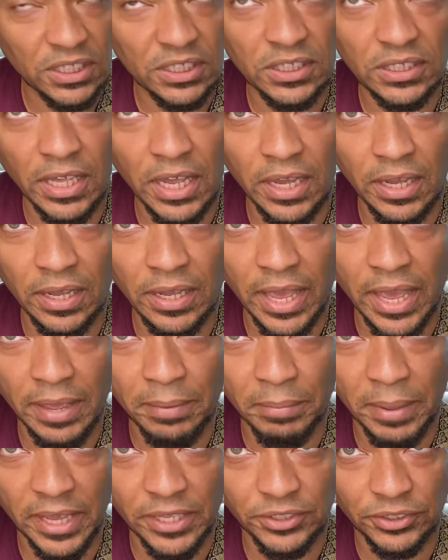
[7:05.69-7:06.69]
is A
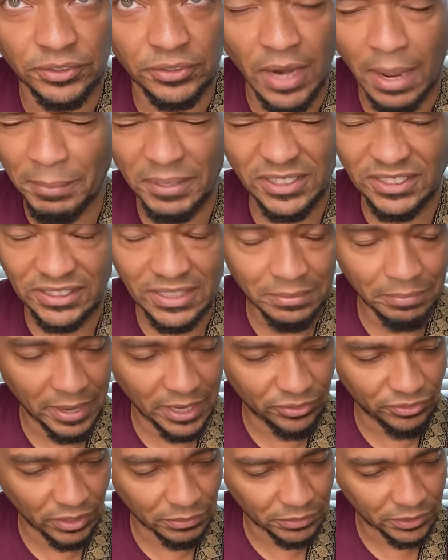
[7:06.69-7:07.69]
major, C
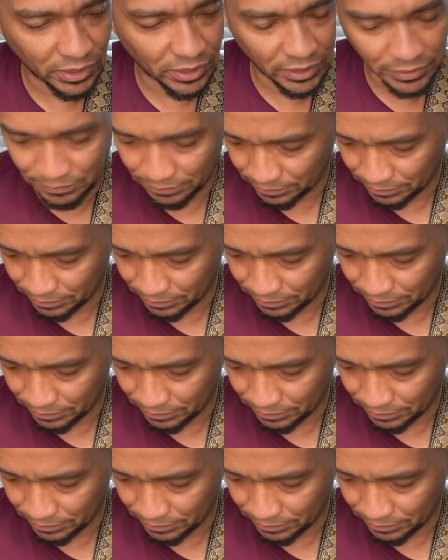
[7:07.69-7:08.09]
major, I'm sorry.